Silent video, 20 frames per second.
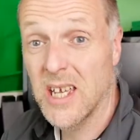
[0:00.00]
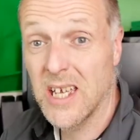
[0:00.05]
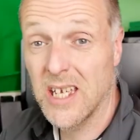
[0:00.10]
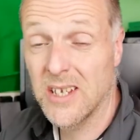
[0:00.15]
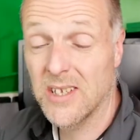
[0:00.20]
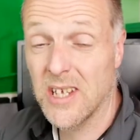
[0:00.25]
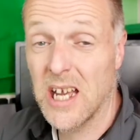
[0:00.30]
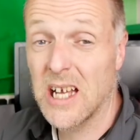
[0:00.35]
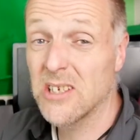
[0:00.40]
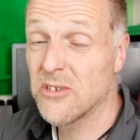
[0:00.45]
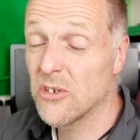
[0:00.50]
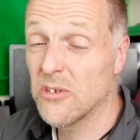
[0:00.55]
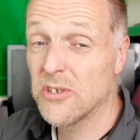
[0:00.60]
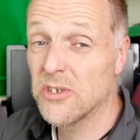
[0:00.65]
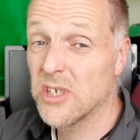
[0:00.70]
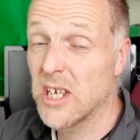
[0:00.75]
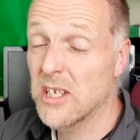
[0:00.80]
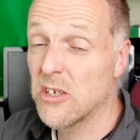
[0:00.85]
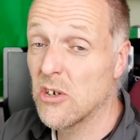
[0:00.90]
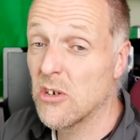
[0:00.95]
It, as I
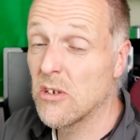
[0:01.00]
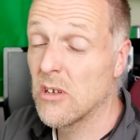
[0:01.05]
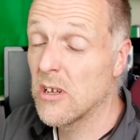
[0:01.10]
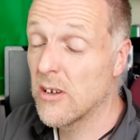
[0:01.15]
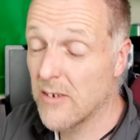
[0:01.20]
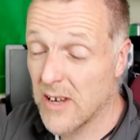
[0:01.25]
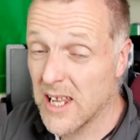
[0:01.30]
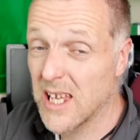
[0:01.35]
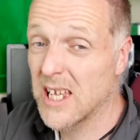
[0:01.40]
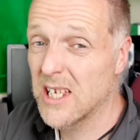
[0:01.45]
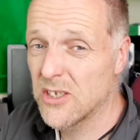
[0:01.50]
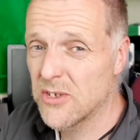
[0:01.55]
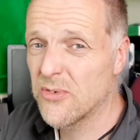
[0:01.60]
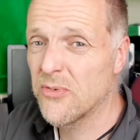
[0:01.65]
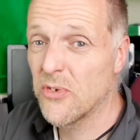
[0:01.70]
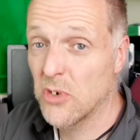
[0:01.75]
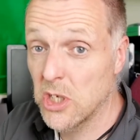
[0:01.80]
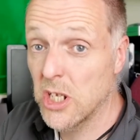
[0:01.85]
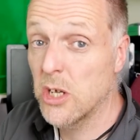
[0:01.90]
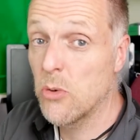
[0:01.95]
said earlier, it is
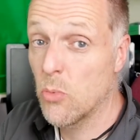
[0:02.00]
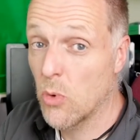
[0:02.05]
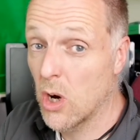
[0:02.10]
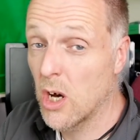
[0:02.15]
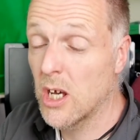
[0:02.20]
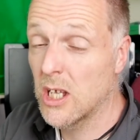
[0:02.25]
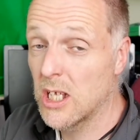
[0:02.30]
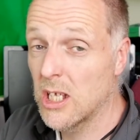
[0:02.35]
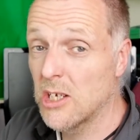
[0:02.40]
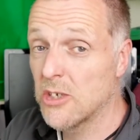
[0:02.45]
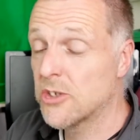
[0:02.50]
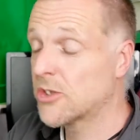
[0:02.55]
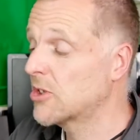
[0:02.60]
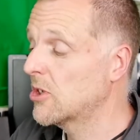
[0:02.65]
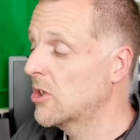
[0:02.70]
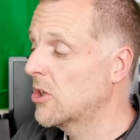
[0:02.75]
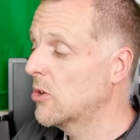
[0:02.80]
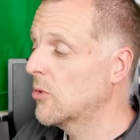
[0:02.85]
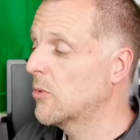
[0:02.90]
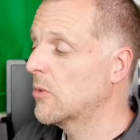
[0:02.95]
fully
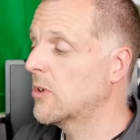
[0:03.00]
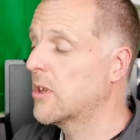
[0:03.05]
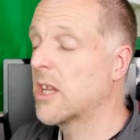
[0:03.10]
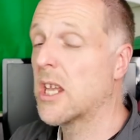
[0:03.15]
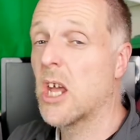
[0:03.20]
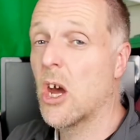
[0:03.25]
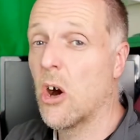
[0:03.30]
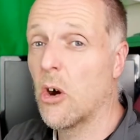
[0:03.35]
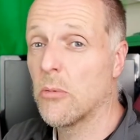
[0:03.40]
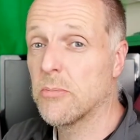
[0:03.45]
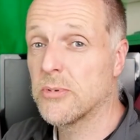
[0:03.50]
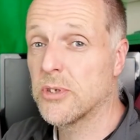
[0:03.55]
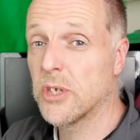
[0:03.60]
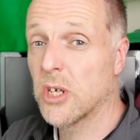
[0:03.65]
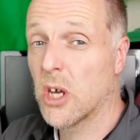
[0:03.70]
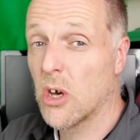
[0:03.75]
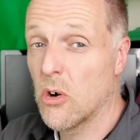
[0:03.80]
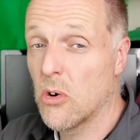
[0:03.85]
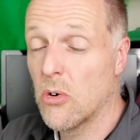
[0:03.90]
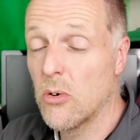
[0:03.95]
wireless with the
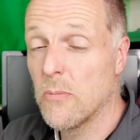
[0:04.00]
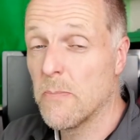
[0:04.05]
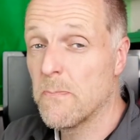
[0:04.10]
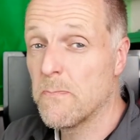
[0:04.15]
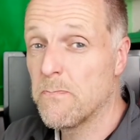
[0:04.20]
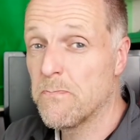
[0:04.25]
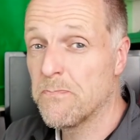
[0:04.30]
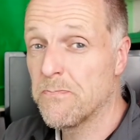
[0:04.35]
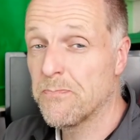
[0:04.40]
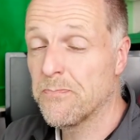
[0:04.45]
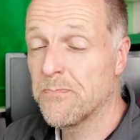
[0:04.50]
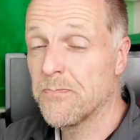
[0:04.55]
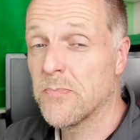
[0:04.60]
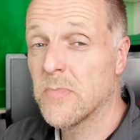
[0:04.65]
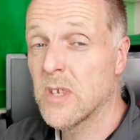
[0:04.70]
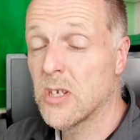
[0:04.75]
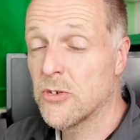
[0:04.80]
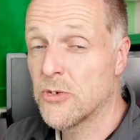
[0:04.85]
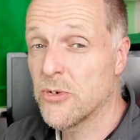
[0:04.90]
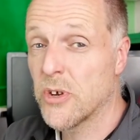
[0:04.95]
optical
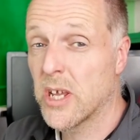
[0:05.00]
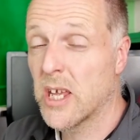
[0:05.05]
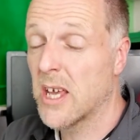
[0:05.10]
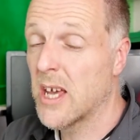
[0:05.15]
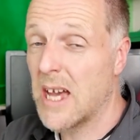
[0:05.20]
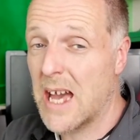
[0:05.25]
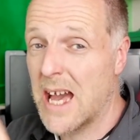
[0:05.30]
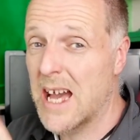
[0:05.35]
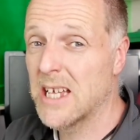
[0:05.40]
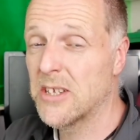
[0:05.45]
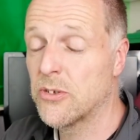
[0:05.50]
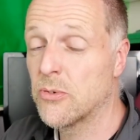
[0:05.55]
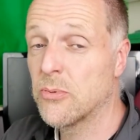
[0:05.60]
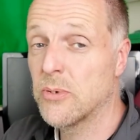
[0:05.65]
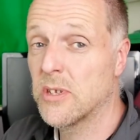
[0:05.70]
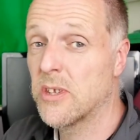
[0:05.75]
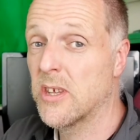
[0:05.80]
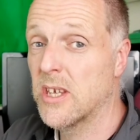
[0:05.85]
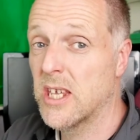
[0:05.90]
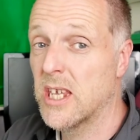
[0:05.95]
trigger and
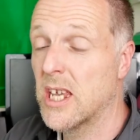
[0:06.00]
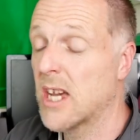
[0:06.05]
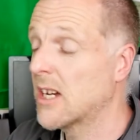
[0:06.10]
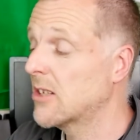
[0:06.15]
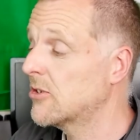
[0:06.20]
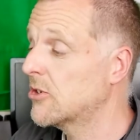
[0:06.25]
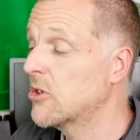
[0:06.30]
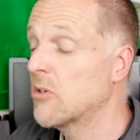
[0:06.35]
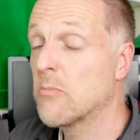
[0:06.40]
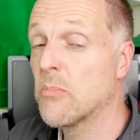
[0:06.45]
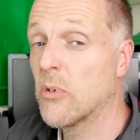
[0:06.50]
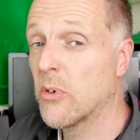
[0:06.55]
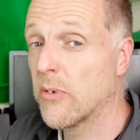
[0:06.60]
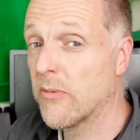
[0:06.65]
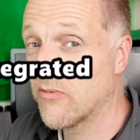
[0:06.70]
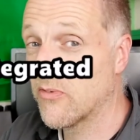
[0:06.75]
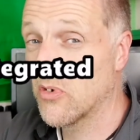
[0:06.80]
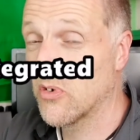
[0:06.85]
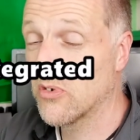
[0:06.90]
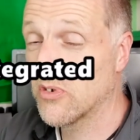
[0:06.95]
with the
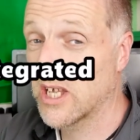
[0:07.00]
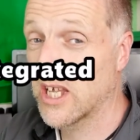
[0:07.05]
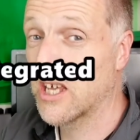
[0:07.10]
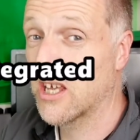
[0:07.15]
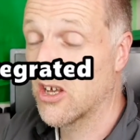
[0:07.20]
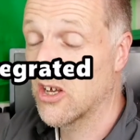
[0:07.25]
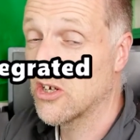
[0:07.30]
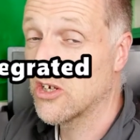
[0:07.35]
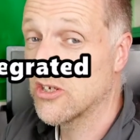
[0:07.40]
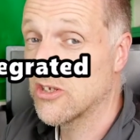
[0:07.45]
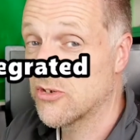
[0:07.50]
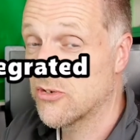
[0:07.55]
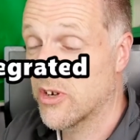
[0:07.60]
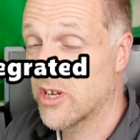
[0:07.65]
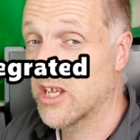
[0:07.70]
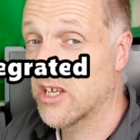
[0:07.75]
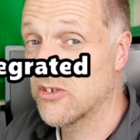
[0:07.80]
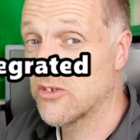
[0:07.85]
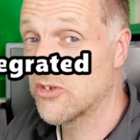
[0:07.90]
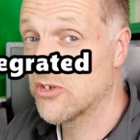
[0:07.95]
2.4 gigahertz
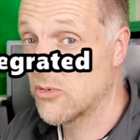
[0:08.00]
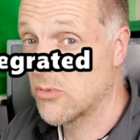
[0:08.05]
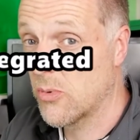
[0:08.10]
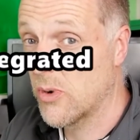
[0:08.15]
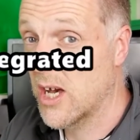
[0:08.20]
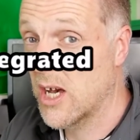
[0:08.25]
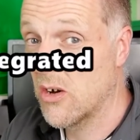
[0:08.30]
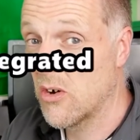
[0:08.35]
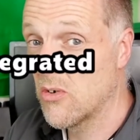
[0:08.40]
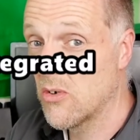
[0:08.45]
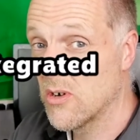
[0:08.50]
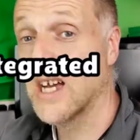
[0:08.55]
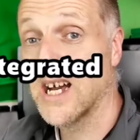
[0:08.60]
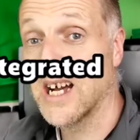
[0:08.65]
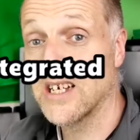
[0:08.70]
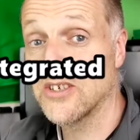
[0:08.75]
triggers as well.